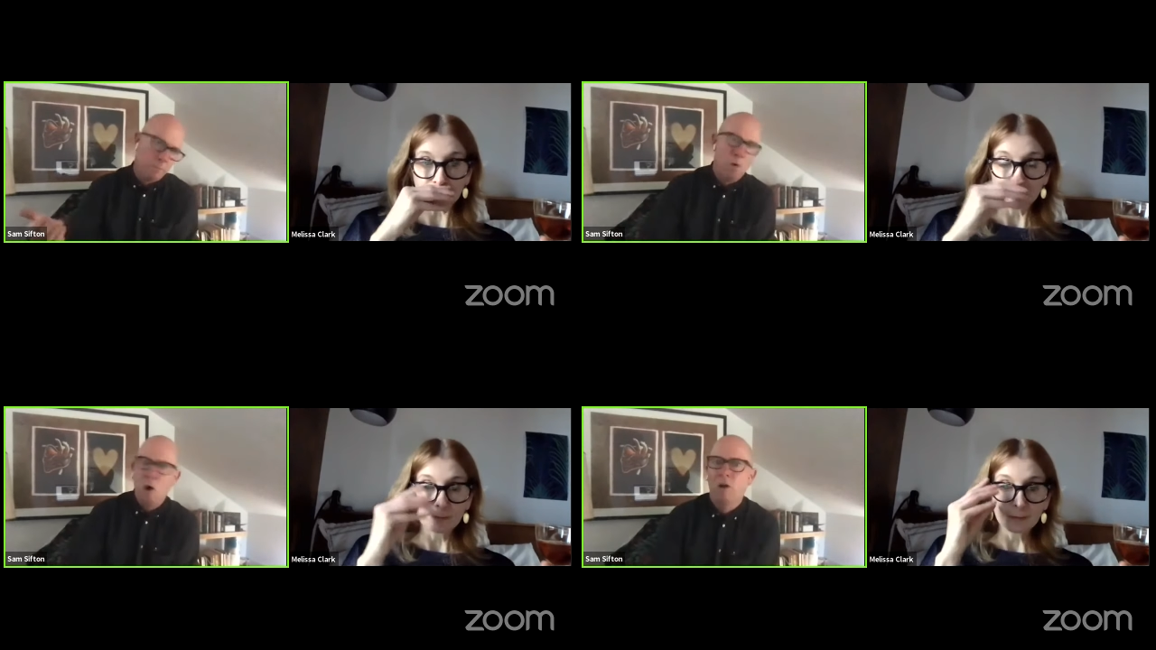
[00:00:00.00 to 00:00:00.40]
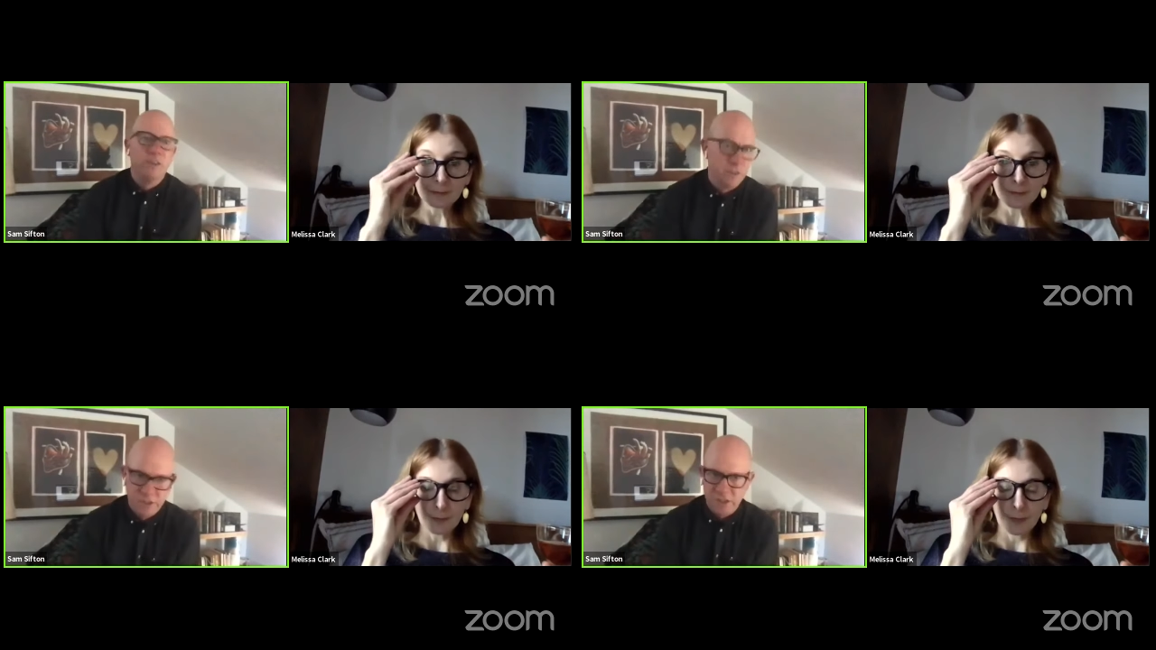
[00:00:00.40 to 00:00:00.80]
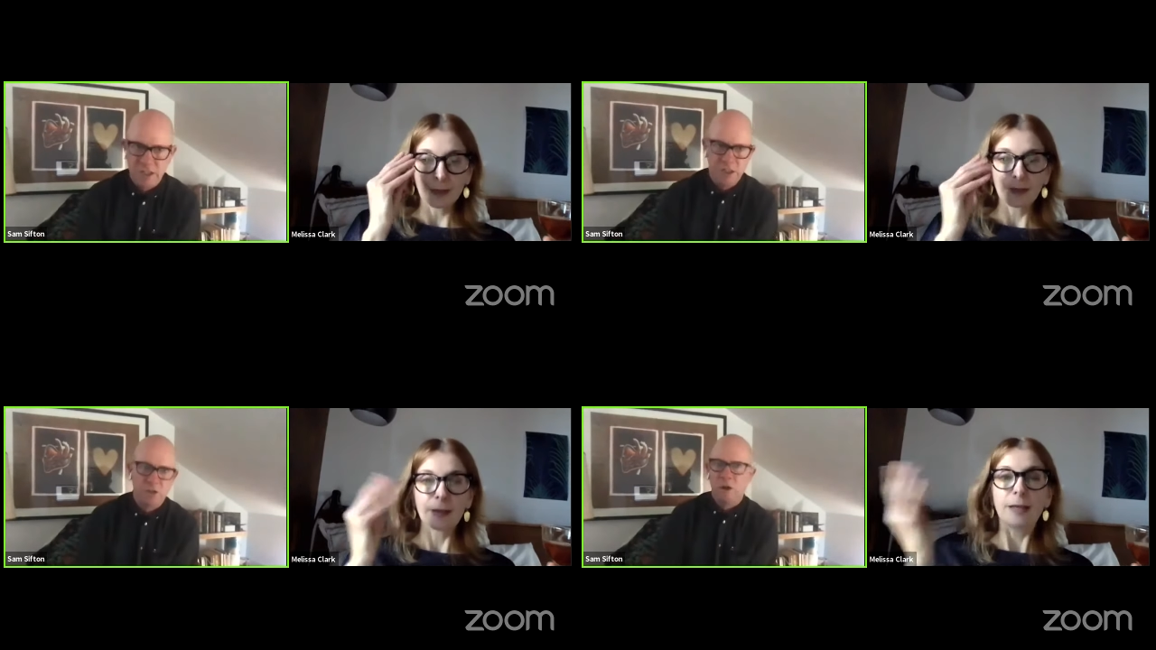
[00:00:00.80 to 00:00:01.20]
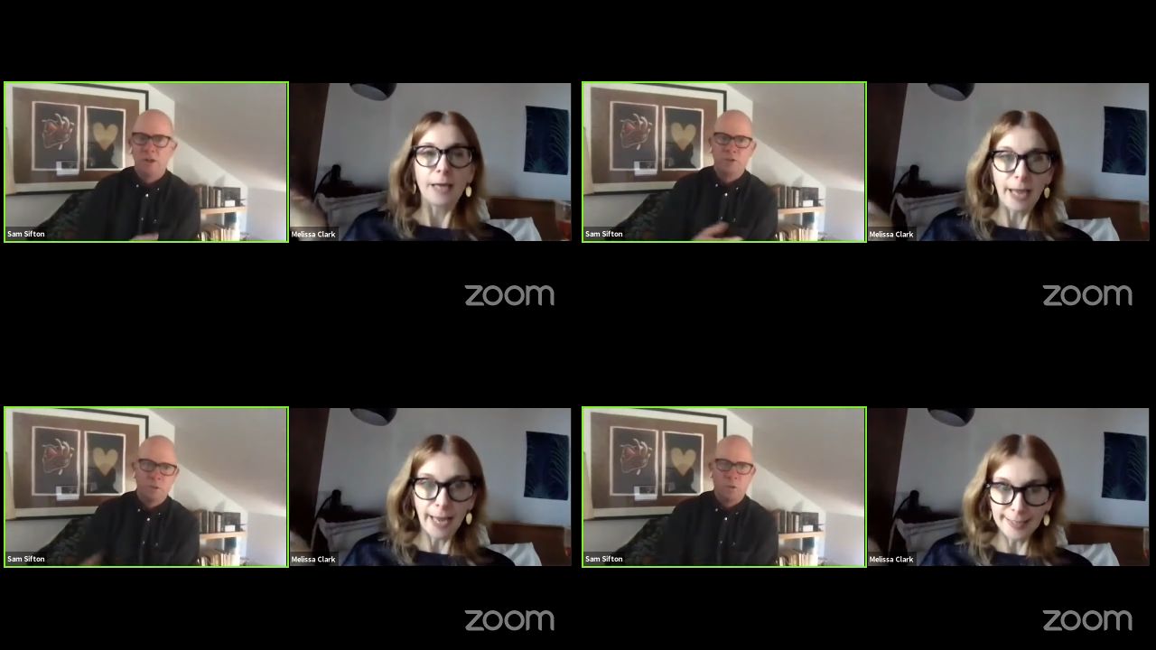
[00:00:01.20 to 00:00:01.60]
Speaker 1: Maldon sea
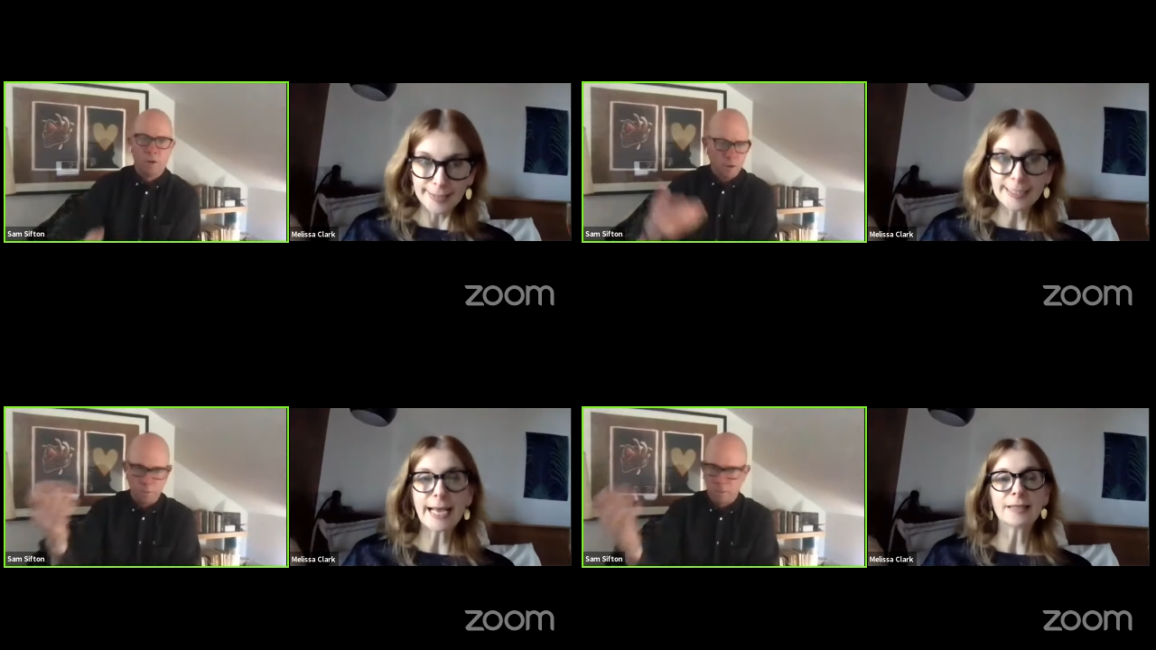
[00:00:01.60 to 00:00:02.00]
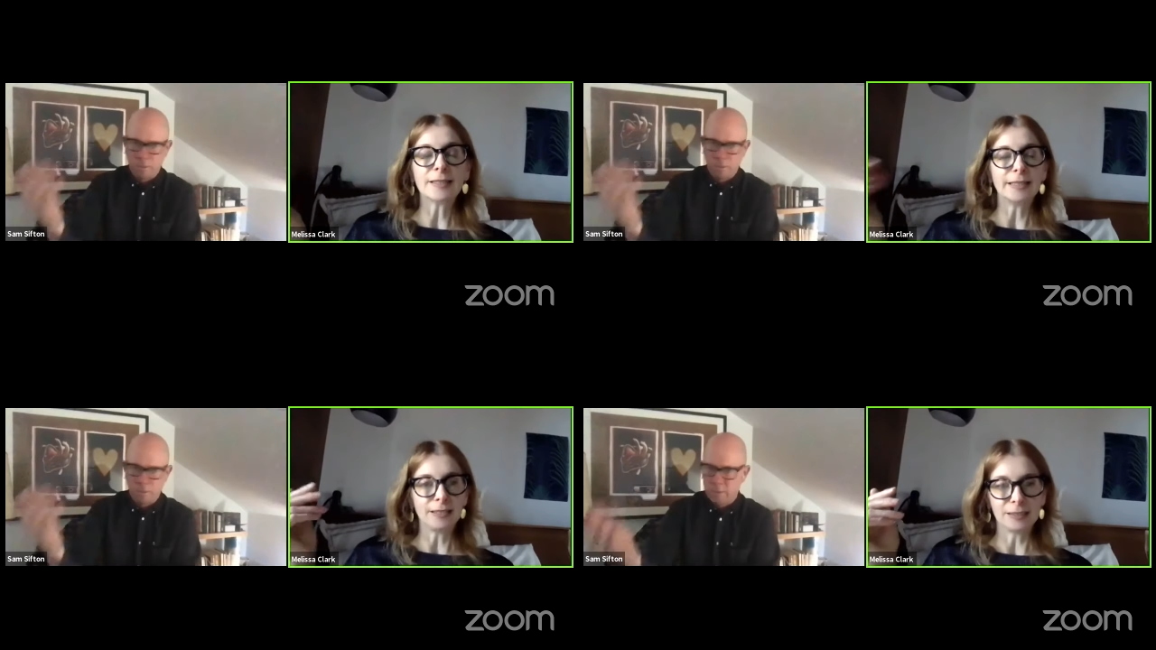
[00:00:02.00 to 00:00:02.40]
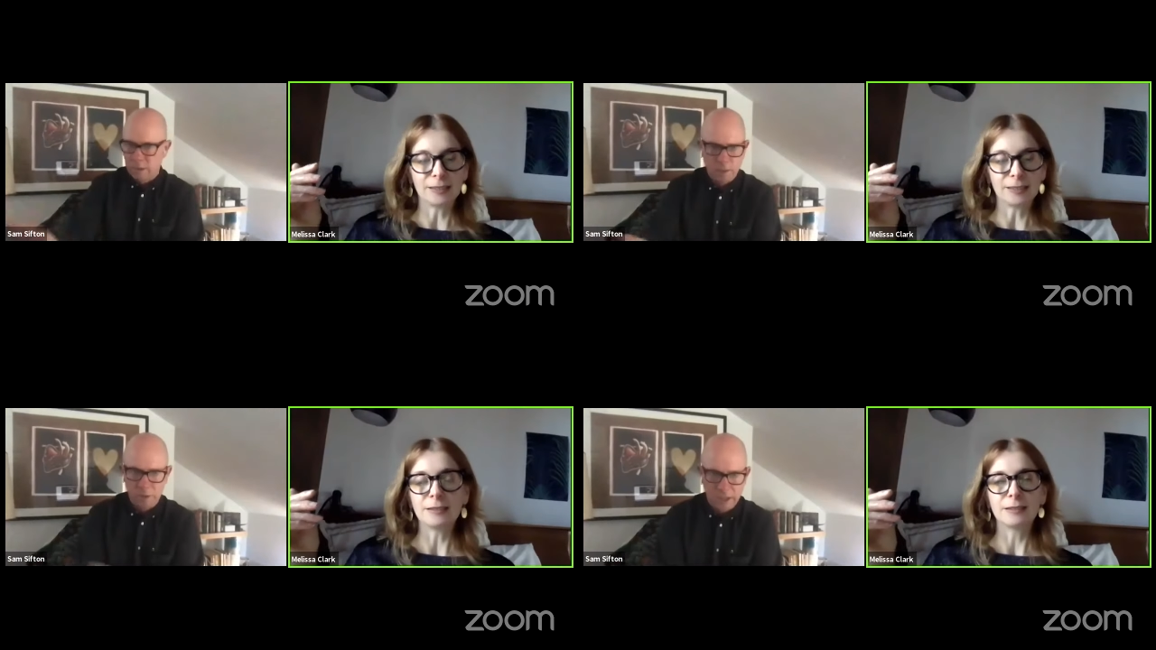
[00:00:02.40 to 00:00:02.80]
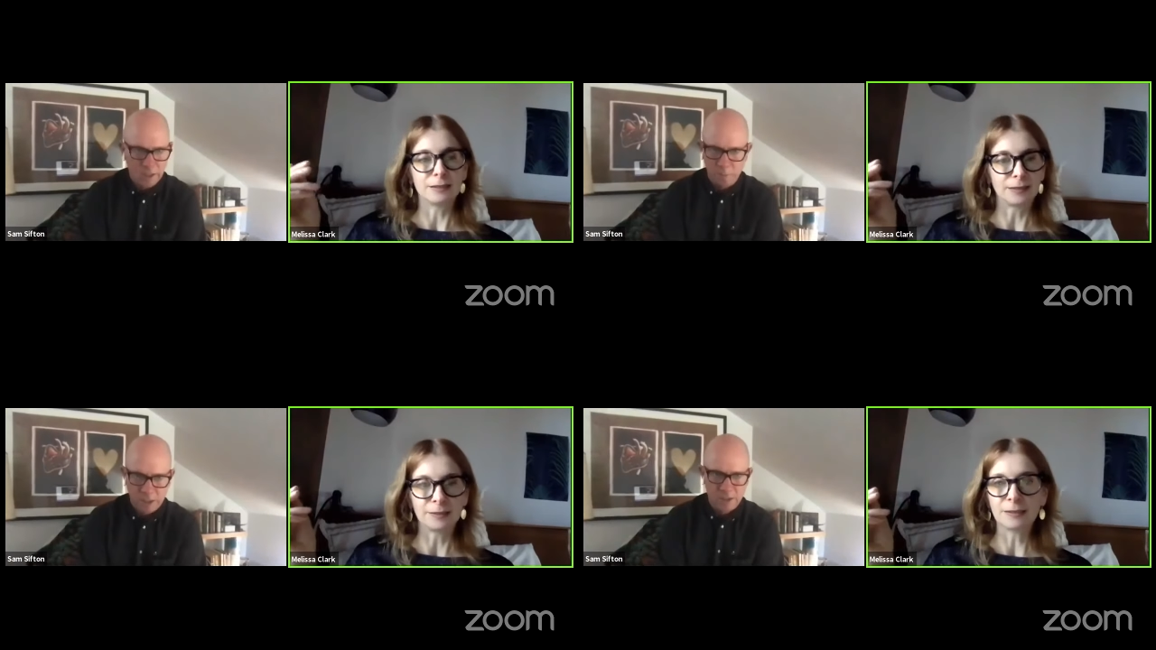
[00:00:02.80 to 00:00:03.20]
salt exactly. or
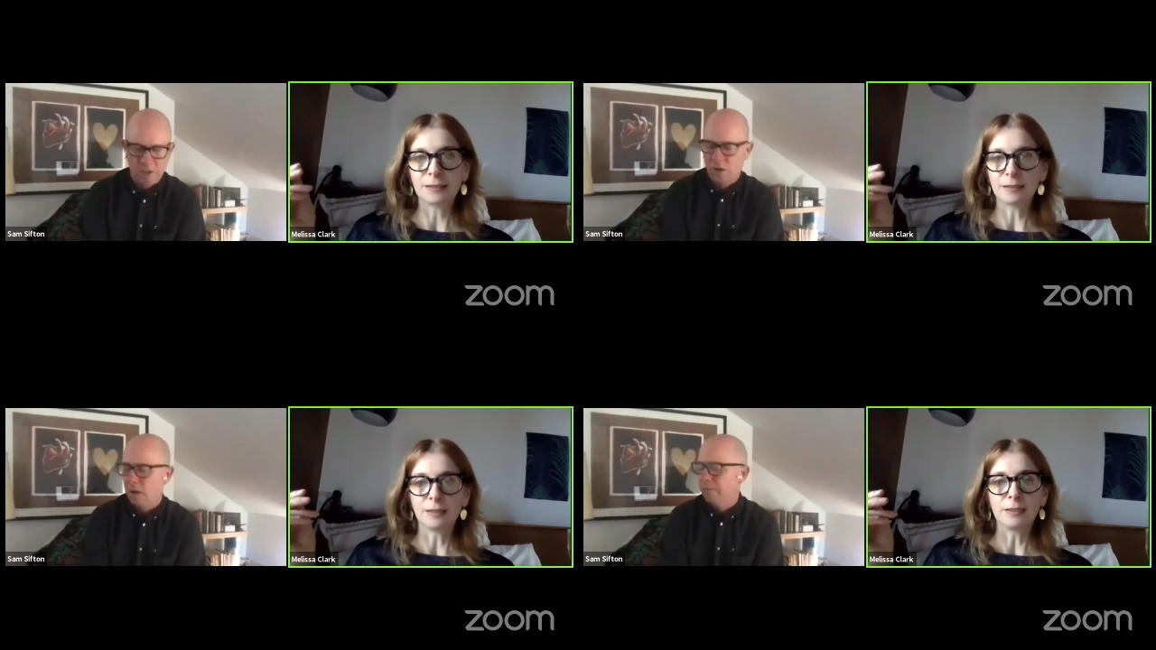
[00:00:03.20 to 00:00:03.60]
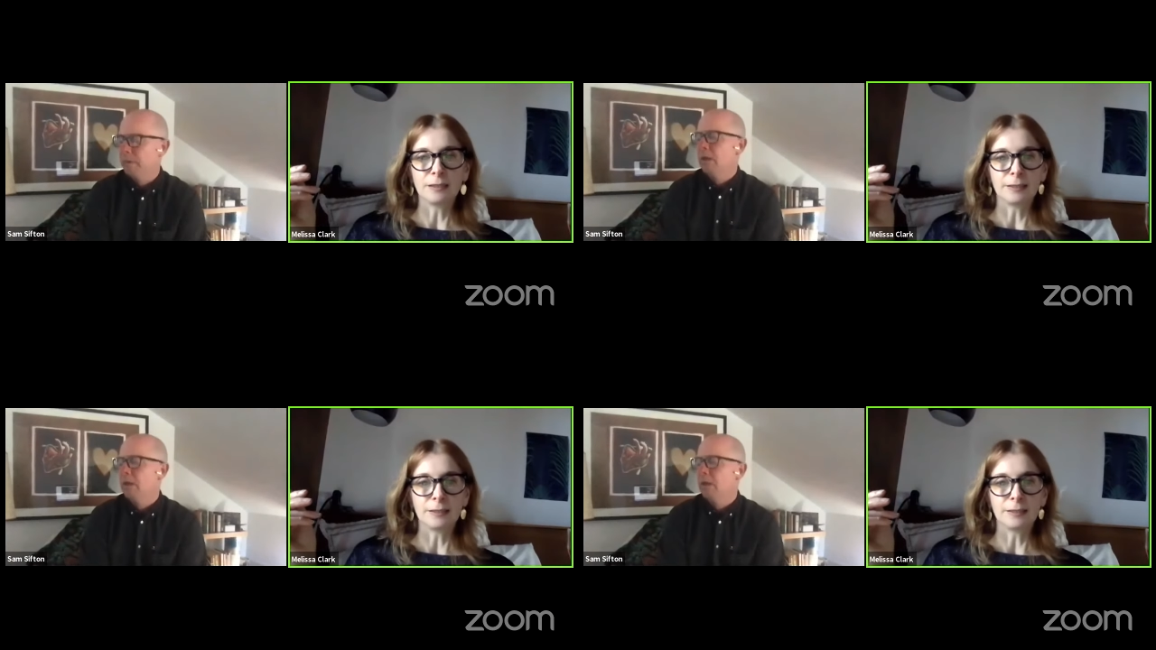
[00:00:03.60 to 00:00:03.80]
Himalayan pink salt.